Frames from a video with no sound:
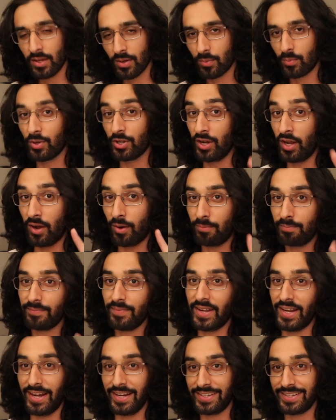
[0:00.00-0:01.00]
Well, no,
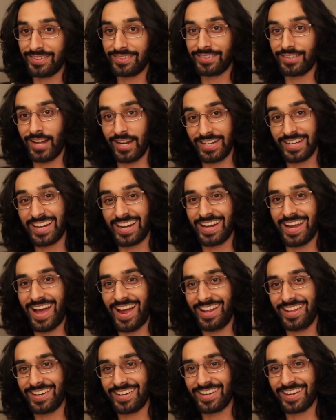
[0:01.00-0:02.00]
I think I
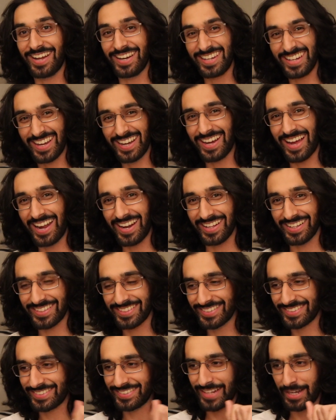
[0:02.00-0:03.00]
got it. I think I got it.
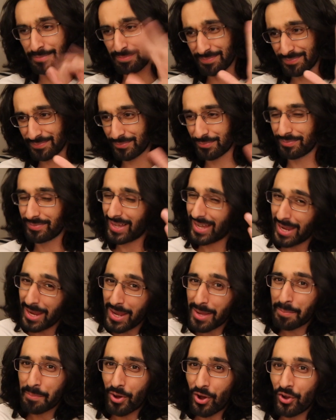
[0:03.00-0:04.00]
I
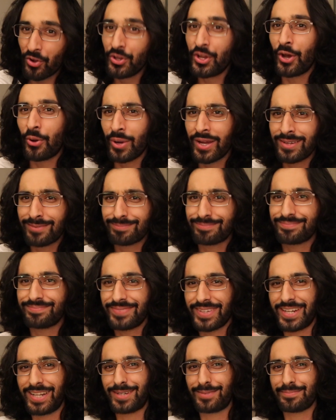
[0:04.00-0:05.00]
am all knowing,
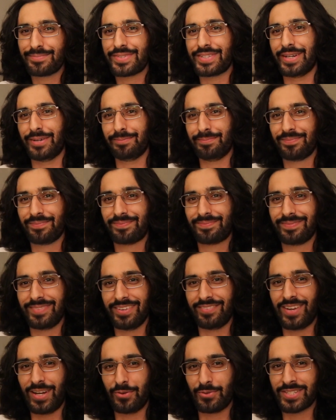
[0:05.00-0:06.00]
So
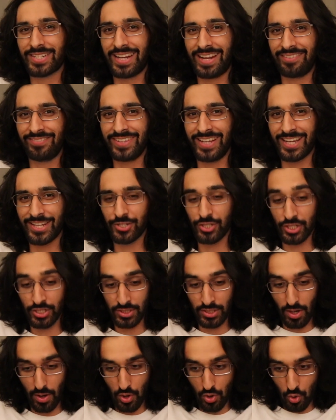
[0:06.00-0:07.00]
if anyone's gonna have the
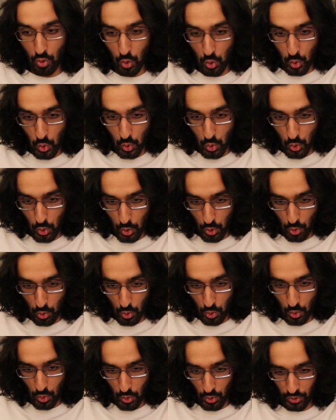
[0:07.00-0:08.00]
answers,
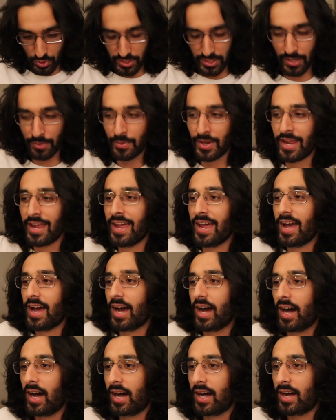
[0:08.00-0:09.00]
you know,
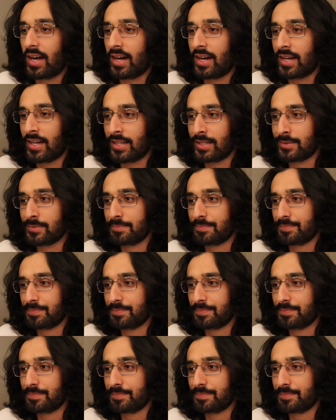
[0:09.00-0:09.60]
uh,